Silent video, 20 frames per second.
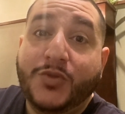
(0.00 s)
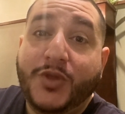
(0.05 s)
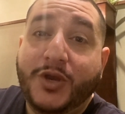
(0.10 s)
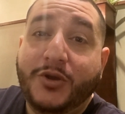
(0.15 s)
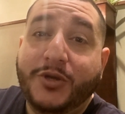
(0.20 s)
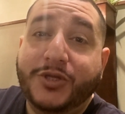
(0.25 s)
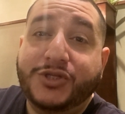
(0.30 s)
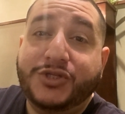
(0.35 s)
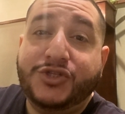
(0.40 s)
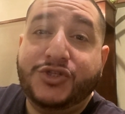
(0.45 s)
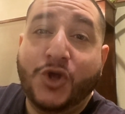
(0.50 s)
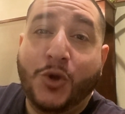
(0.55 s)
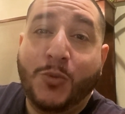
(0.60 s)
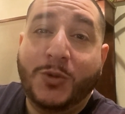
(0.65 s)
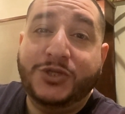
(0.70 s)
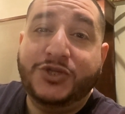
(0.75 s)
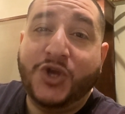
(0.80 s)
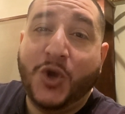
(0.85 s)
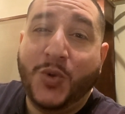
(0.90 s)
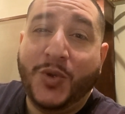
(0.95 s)
There is so
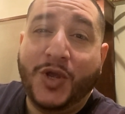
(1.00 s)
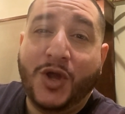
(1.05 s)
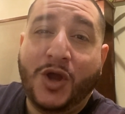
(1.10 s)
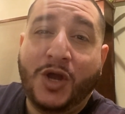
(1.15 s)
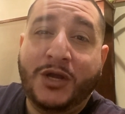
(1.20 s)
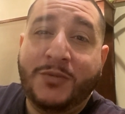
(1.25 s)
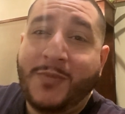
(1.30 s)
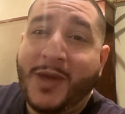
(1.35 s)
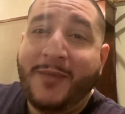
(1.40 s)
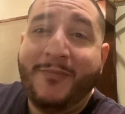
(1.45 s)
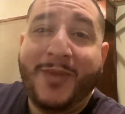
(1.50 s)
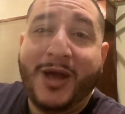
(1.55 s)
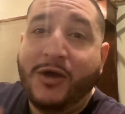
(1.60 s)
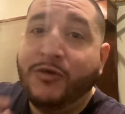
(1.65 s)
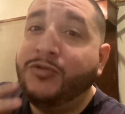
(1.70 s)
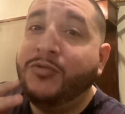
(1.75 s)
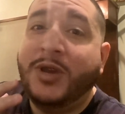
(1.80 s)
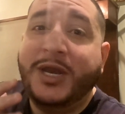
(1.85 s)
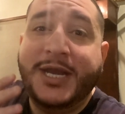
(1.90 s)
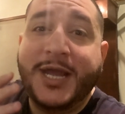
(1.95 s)
much going on in my
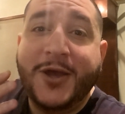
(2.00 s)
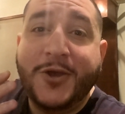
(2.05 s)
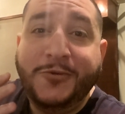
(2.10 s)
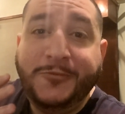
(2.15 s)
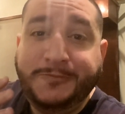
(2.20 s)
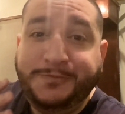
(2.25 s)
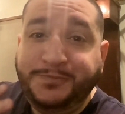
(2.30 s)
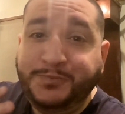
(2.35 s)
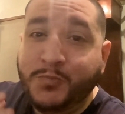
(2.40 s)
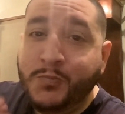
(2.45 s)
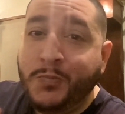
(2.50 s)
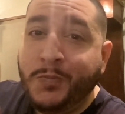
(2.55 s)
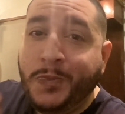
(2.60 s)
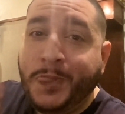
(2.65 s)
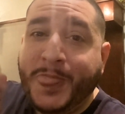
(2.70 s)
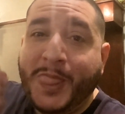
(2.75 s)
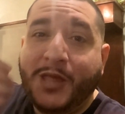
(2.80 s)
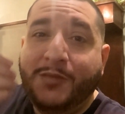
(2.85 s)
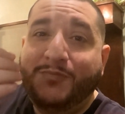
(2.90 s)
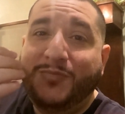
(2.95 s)
mouth right now.
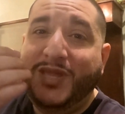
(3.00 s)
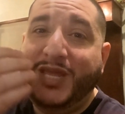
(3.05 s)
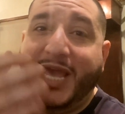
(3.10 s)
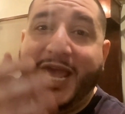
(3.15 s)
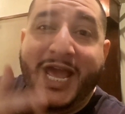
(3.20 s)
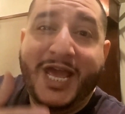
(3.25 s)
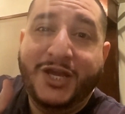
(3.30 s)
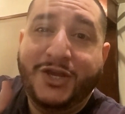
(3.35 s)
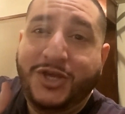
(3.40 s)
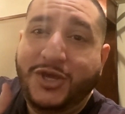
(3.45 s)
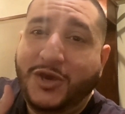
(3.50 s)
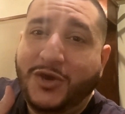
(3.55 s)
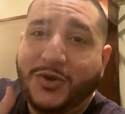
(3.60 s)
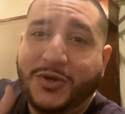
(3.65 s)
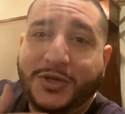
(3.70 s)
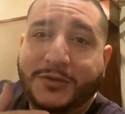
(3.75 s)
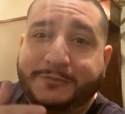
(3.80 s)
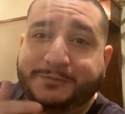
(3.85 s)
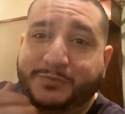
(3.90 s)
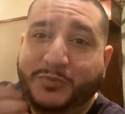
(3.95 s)
The egg
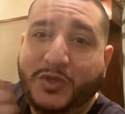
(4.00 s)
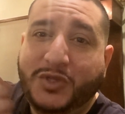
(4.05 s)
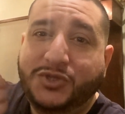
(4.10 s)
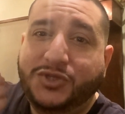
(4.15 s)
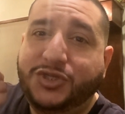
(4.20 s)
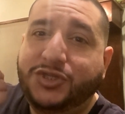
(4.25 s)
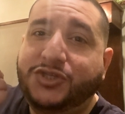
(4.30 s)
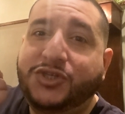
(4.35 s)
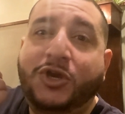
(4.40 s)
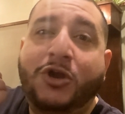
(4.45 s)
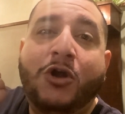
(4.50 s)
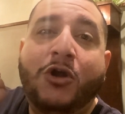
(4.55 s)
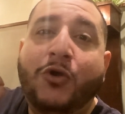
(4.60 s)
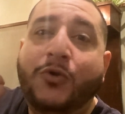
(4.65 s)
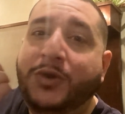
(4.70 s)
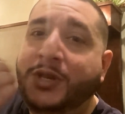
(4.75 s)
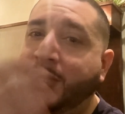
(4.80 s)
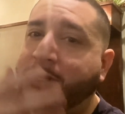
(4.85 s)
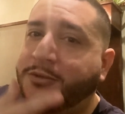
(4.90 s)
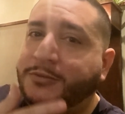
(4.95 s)
yolk is just
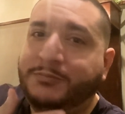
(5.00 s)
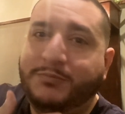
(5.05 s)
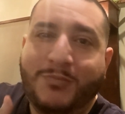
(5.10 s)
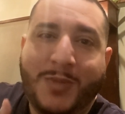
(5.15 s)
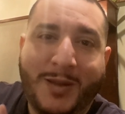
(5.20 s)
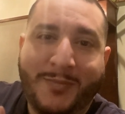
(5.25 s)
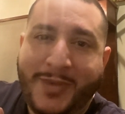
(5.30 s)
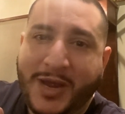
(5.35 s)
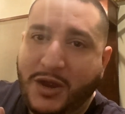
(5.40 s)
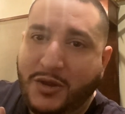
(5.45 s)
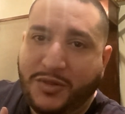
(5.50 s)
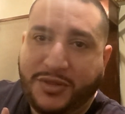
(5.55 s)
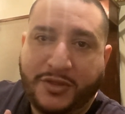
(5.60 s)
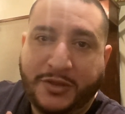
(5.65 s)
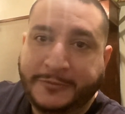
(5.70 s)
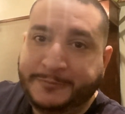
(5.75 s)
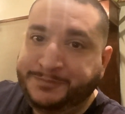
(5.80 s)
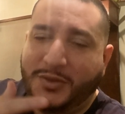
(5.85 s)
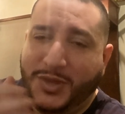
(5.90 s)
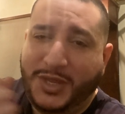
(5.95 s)
coating my mouth.
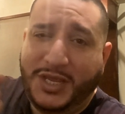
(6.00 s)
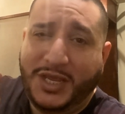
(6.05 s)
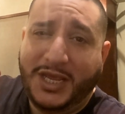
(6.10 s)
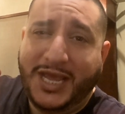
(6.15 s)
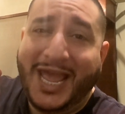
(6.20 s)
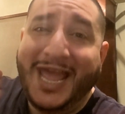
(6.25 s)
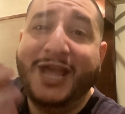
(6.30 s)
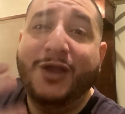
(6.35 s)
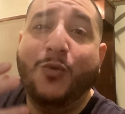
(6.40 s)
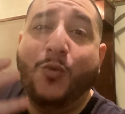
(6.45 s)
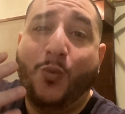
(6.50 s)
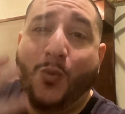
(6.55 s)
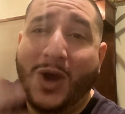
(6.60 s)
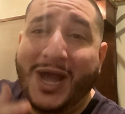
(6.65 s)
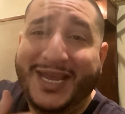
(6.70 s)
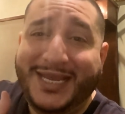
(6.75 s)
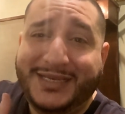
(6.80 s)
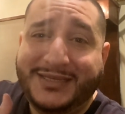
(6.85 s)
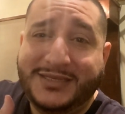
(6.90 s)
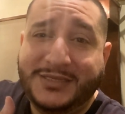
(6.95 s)
The egg
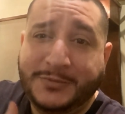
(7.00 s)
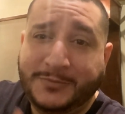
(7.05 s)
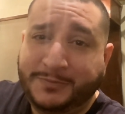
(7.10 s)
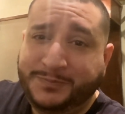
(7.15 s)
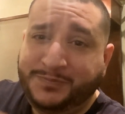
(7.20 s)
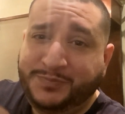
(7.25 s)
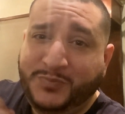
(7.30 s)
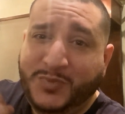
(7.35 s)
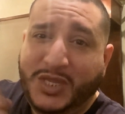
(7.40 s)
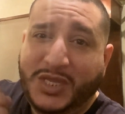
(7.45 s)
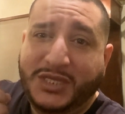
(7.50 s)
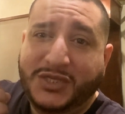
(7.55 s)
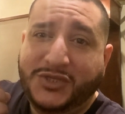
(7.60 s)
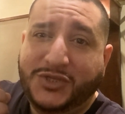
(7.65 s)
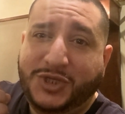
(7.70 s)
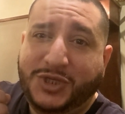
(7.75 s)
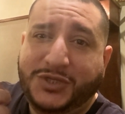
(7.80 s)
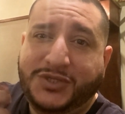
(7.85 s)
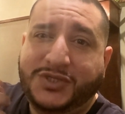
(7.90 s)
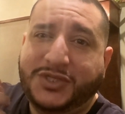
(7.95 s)
white
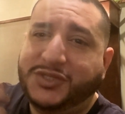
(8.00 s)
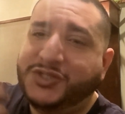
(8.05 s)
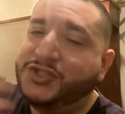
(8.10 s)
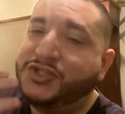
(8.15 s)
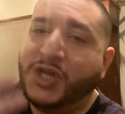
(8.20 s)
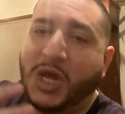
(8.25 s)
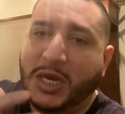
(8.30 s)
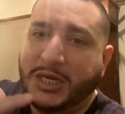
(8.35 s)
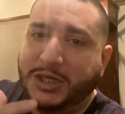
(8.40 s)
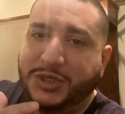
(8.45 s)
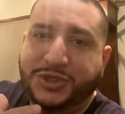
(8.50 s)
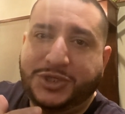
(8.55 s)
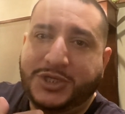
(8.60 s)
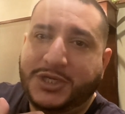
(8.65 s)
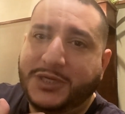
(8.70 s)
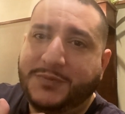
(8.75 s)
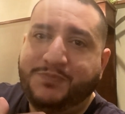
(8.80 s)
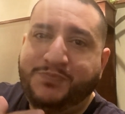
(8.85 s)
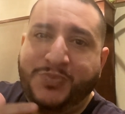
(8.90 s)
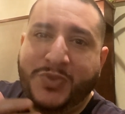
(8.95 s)
is just
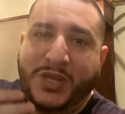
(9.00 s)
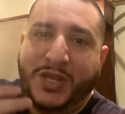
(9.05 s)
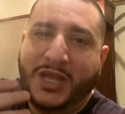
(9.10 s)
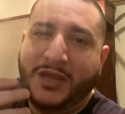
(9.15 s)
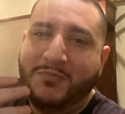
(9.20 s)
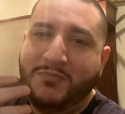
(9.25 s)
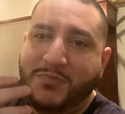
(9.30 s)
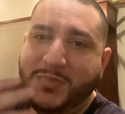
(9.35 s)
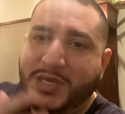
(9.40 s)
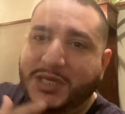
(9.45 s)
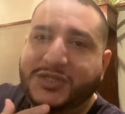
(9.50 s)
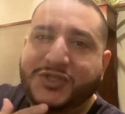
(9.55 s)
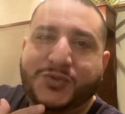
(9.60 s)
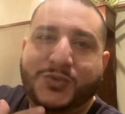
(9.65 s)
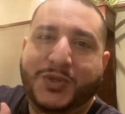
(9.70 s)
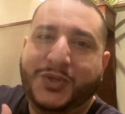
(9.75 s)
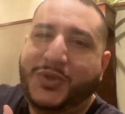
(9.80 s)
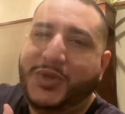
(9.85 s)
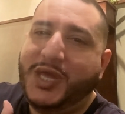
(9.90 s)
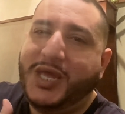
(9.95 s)
astonishing, and
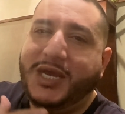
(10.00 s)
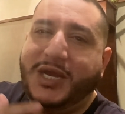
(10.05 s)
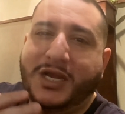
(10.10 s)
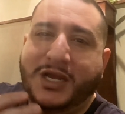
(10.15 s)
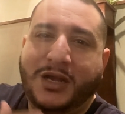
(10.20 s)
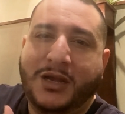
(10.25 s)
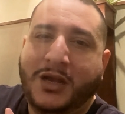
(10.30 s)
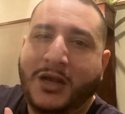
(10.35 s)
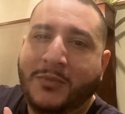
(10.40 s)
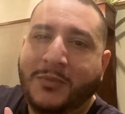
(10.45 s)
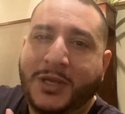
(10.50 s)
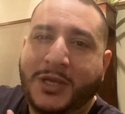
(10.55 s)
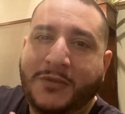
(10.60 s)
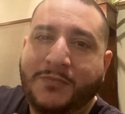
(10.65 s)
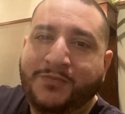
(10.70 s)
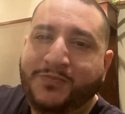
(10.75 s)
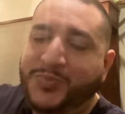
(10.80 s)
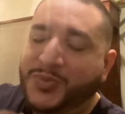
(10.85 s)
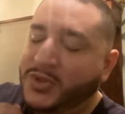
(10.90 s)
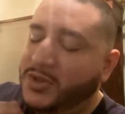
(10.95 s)
mixed with that akami.